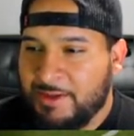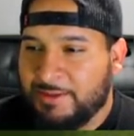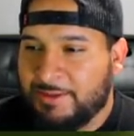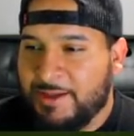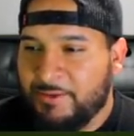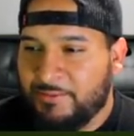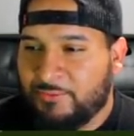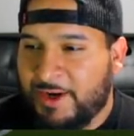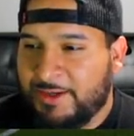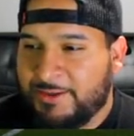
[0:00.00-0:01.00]
let him
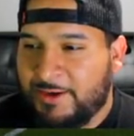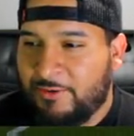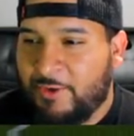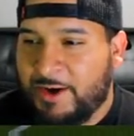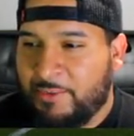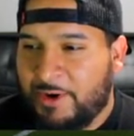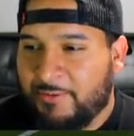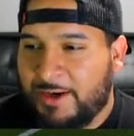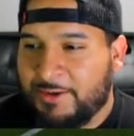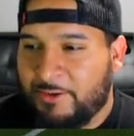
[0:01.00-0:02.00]
right there, right
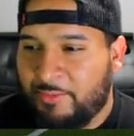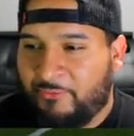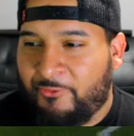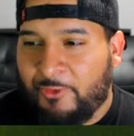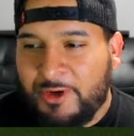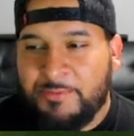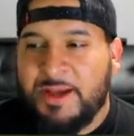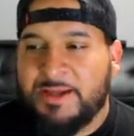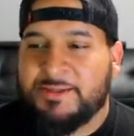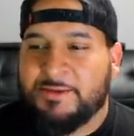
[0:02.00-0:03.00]
about right there. Before he
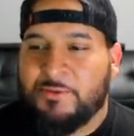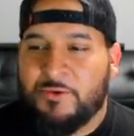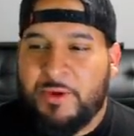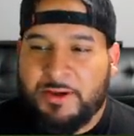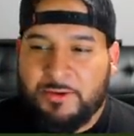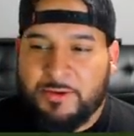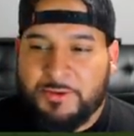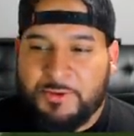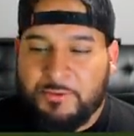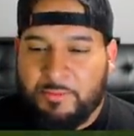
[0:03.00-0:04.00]
passes the cornerback, you're
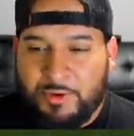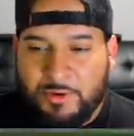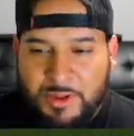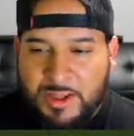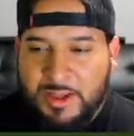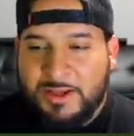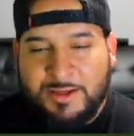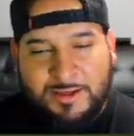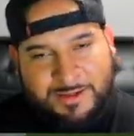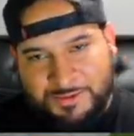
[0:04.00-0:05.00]
gonna throw the ball.
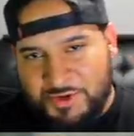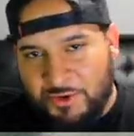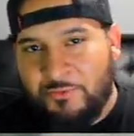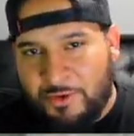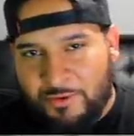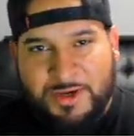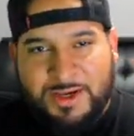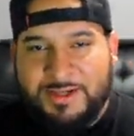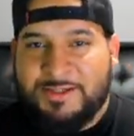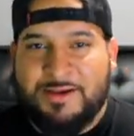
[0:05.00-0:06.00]
Don't worry,
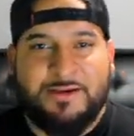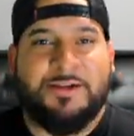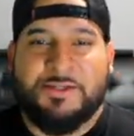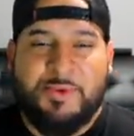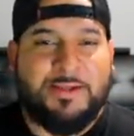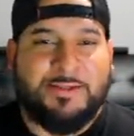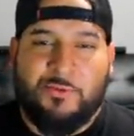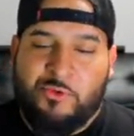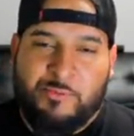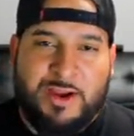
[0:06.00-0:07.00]
he's gonna just pass the
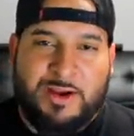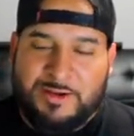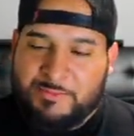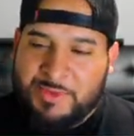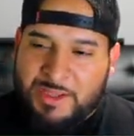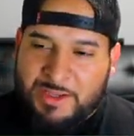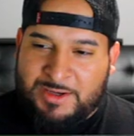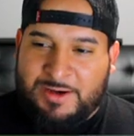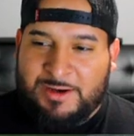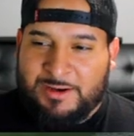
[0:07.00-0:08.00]
cornerback up.
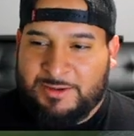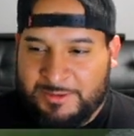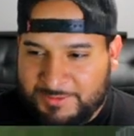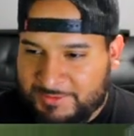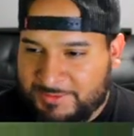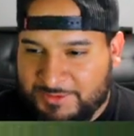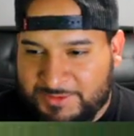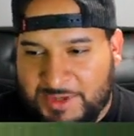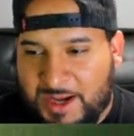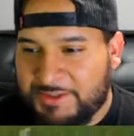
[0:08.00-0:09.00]

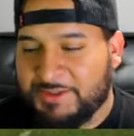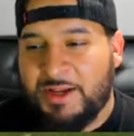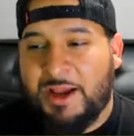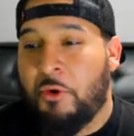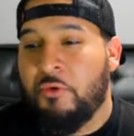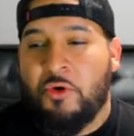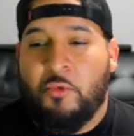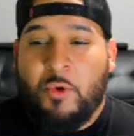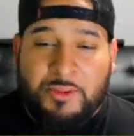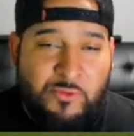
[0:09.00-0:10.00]
I don't know
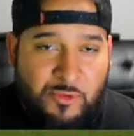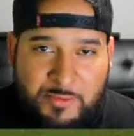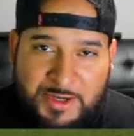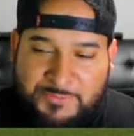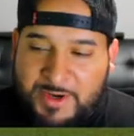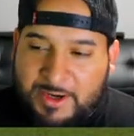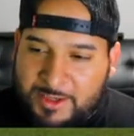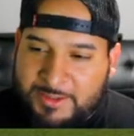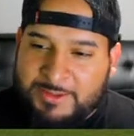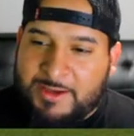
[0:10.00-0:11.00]
why the cornerbacks react
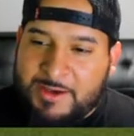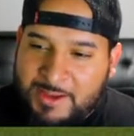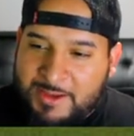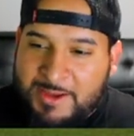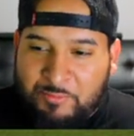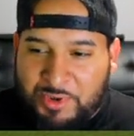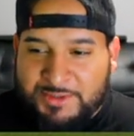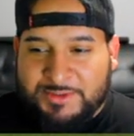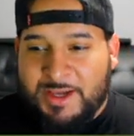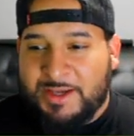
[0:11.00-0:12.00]
like that,
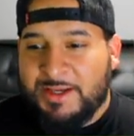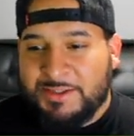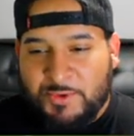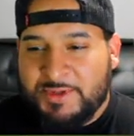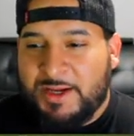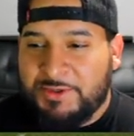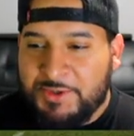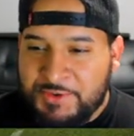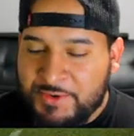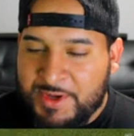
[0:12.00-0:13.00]
but that is what they
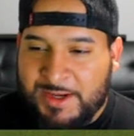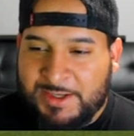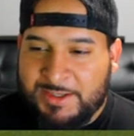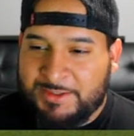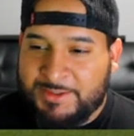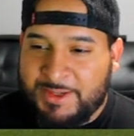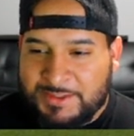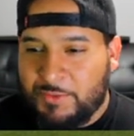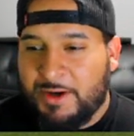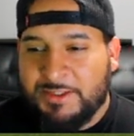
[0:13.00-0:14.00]
do, and
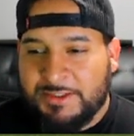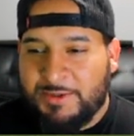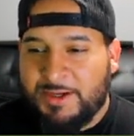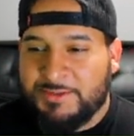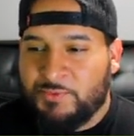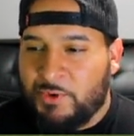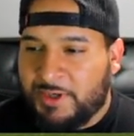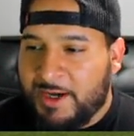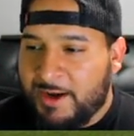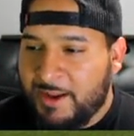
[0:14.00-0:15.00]
that's why this play is
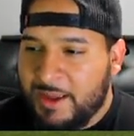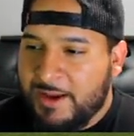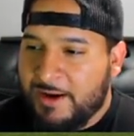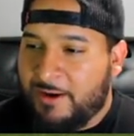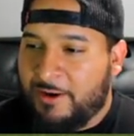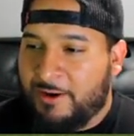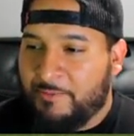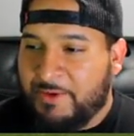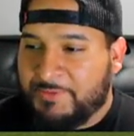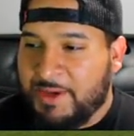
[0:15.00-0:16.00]
working.
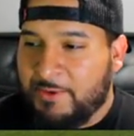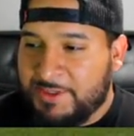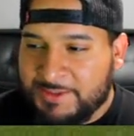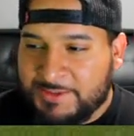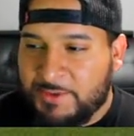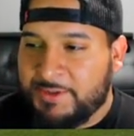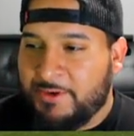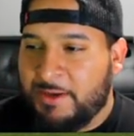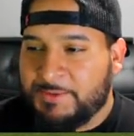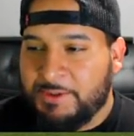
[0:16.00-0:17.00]
If they did switch
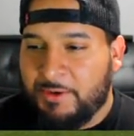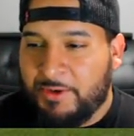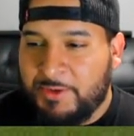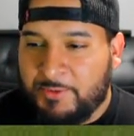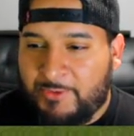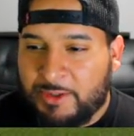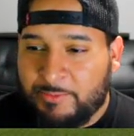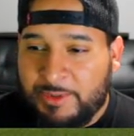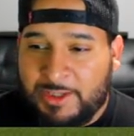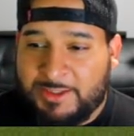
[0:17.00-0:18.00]
their hips, you know, he would
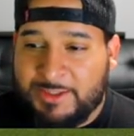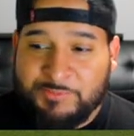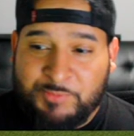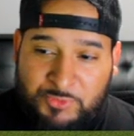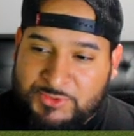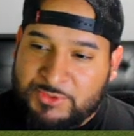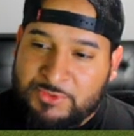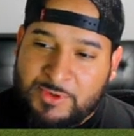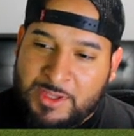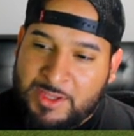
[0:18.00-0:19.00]
follow me like he's supposed
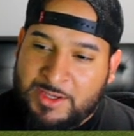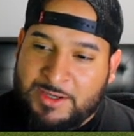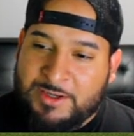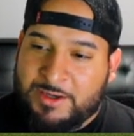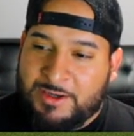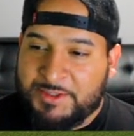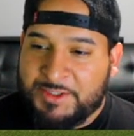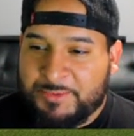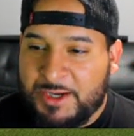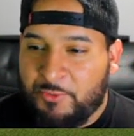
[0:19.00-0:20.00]
to.
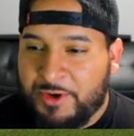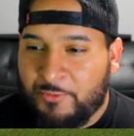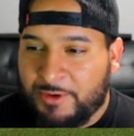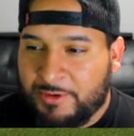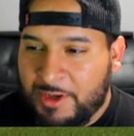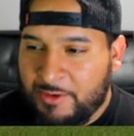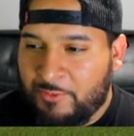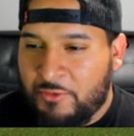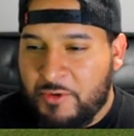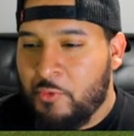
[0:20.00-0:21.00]
This play wouldn't work.
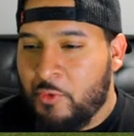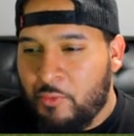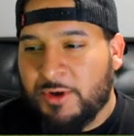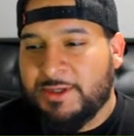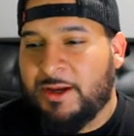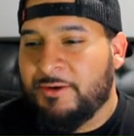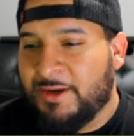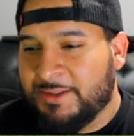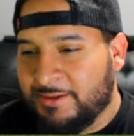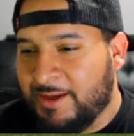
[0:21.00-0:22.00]
We'll run it one more time. I know
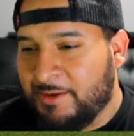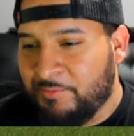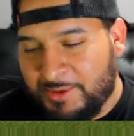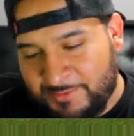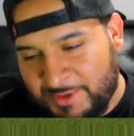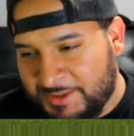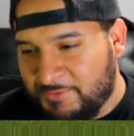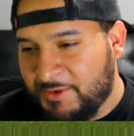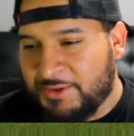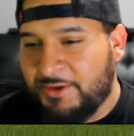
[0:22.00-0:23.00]
I said that, but I just
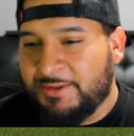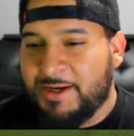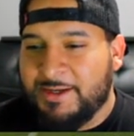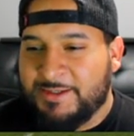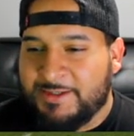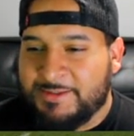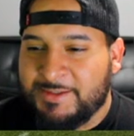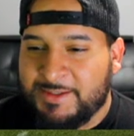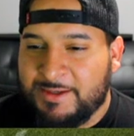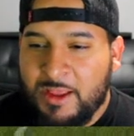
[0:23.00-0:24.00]
want to show you that it is consistent